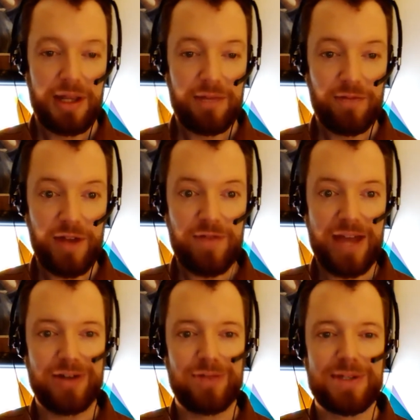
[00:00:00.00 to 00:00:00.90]
The fun
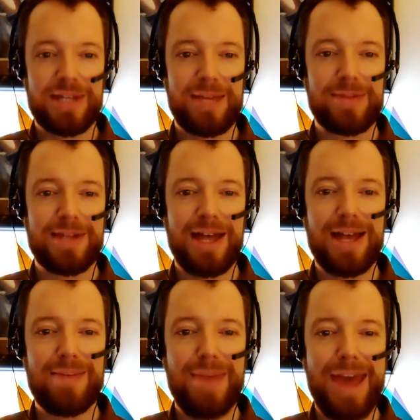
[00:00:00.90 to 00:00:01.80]
factor of this game is
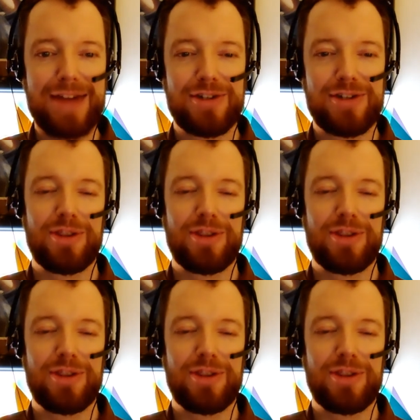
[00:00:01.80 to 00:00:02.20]
unmatched.